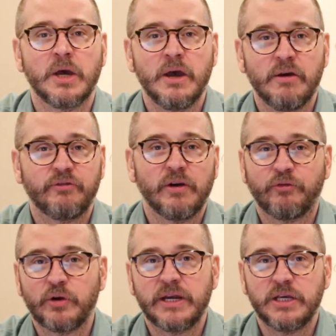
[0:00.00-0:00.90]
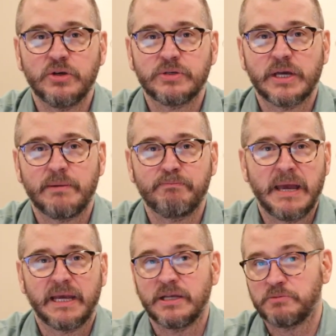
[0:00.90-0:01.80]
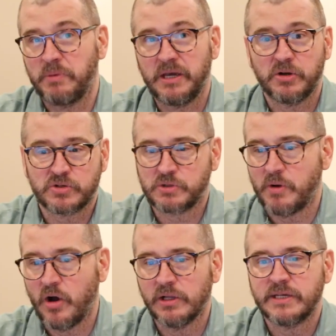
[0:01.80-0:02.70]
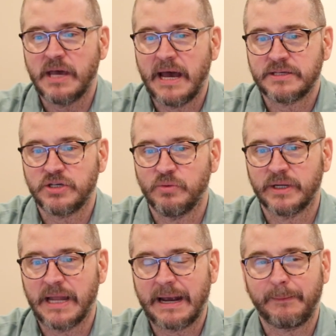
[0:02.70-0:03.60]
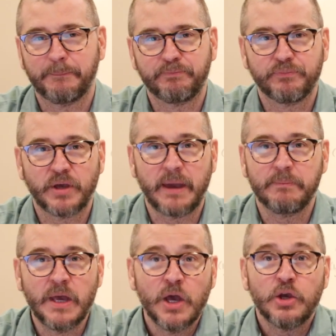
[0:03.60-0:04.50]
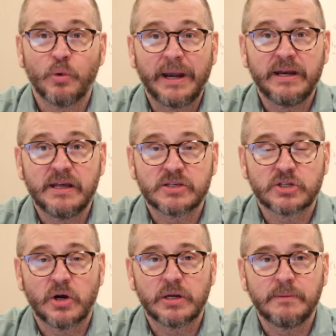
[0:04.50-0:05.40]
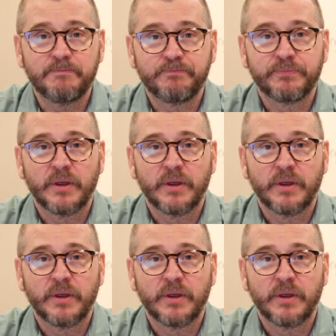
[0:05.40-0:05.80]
feel free to use it and make it as big or small as you would like. Okay, you ready to get started?